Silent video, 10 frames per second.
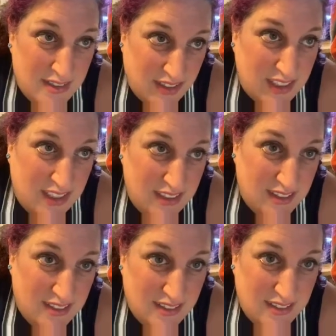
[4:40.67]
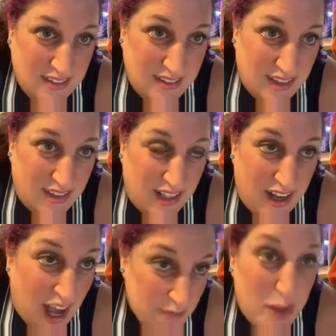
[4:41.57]
Really? All right.
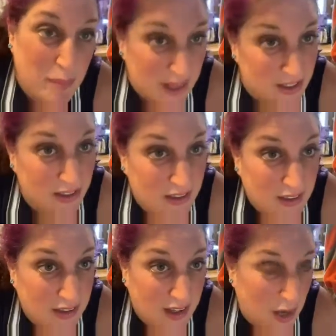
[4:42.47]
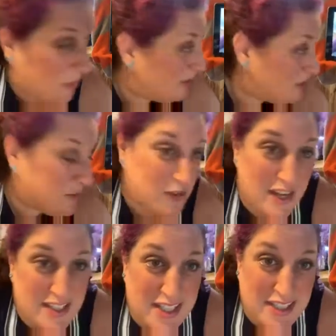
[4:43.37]
I feel better. I wanted to
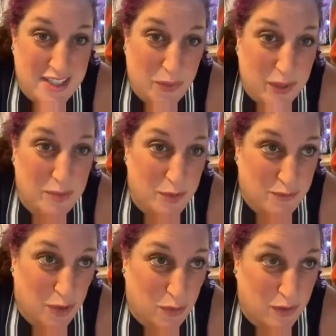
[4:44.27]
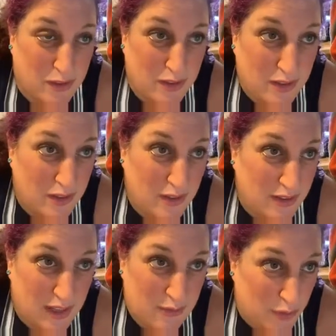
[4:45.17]
address this so we could move forward
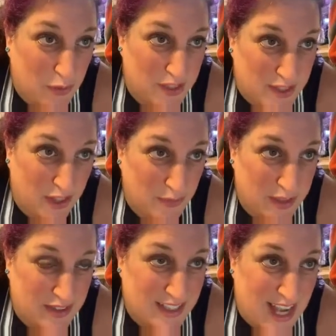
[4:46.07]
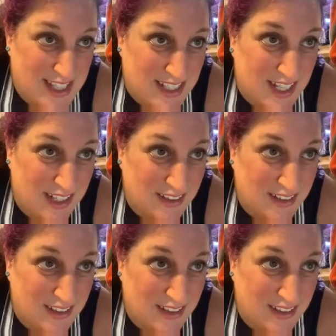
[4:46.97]
and focus on what the task at hand.